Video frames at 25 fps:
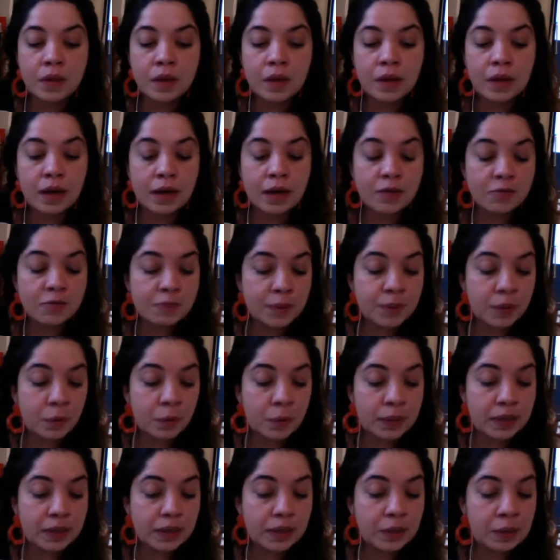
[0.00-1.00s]
I've been
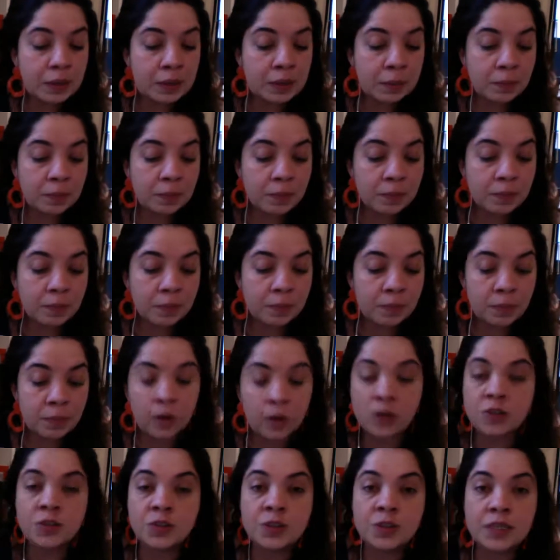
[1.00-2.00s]
working on a
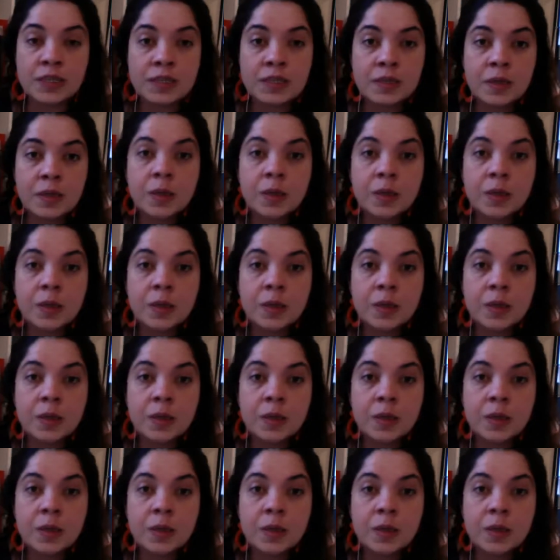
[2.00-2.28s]
project.